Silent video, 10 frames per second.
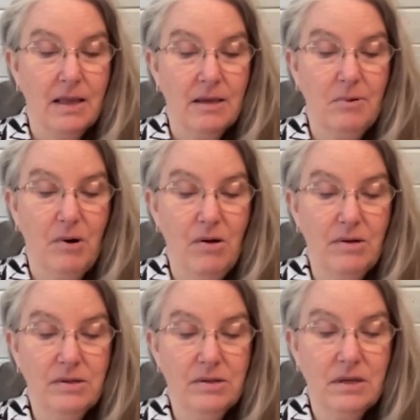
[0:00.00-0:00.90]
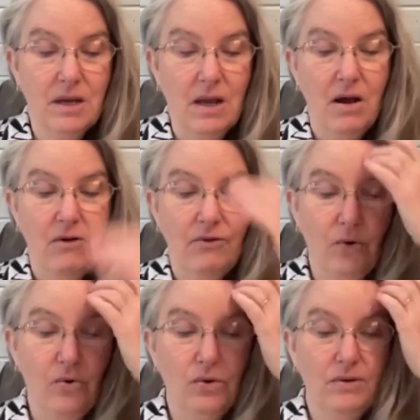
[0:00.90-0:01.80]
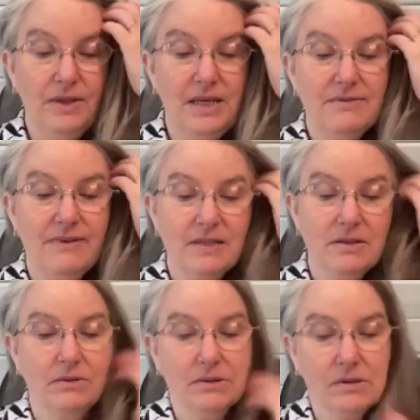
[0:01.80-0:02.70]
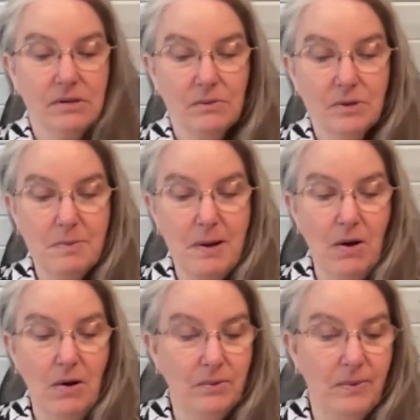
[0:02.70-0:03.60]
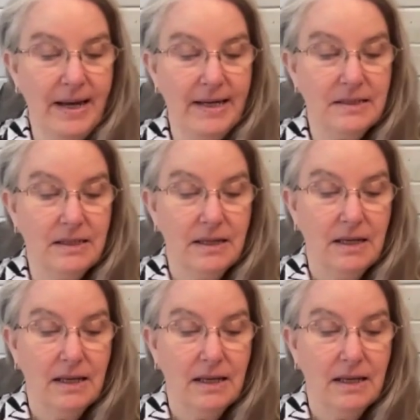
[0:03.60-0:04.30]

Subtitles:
The bronze of all of these vessels was beyond weight.